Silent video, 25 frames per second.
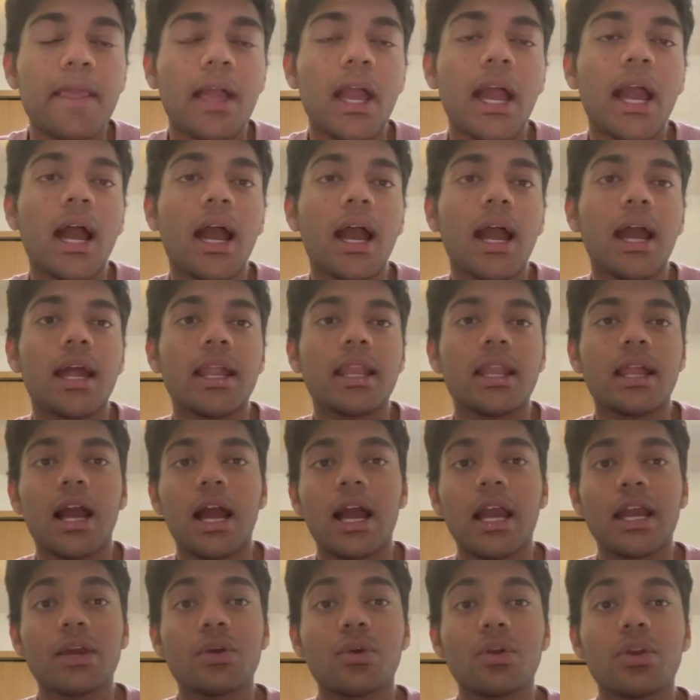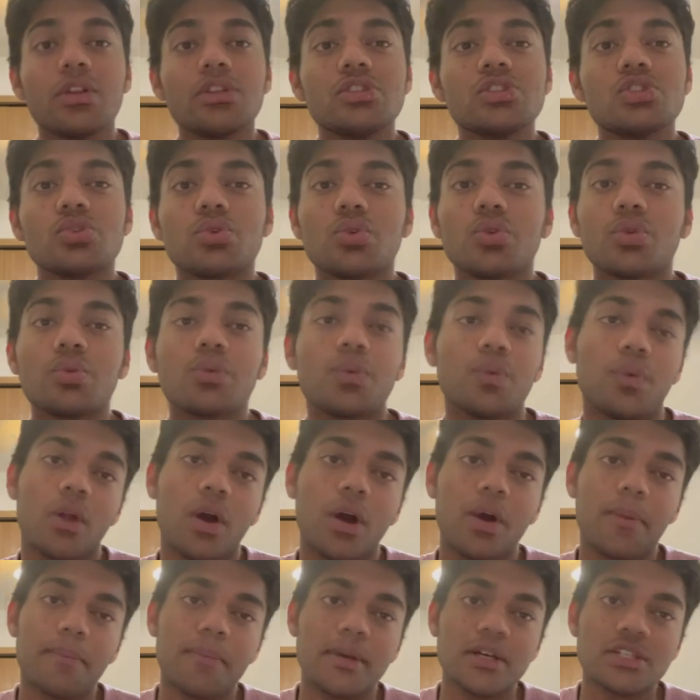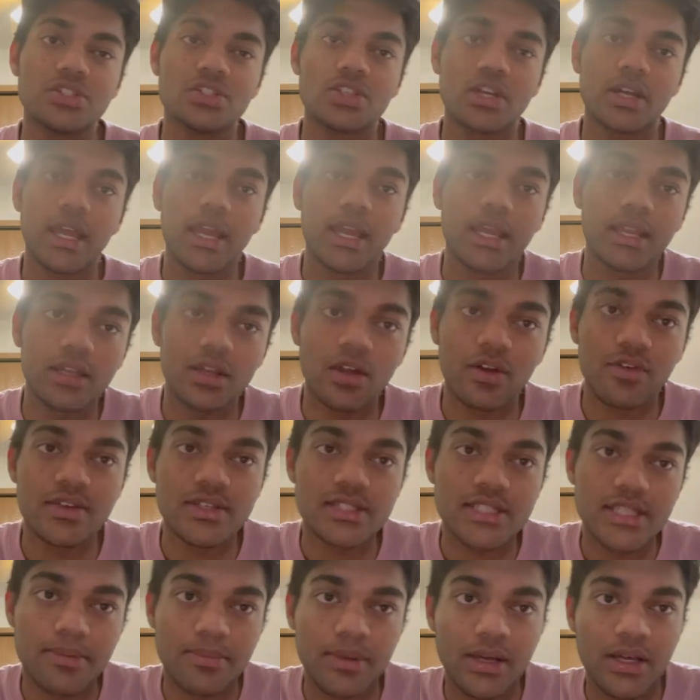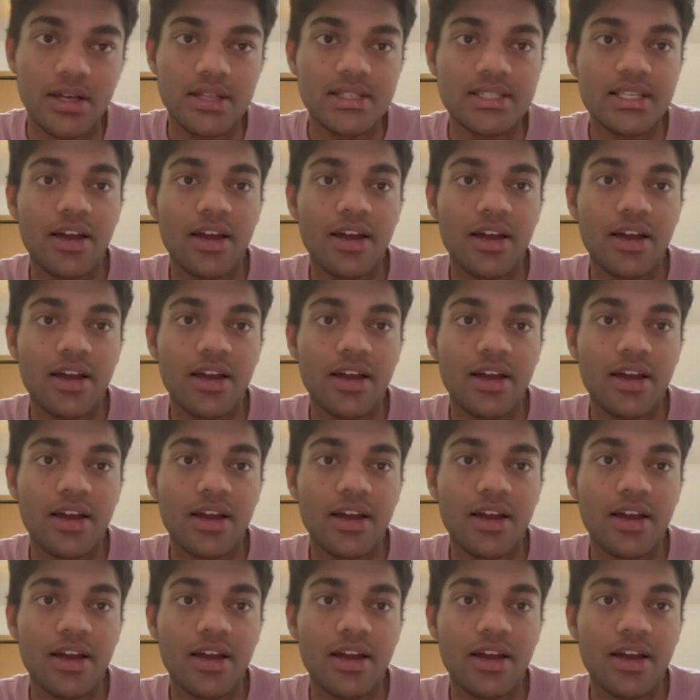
and I couldn't shoot flop much again obviously because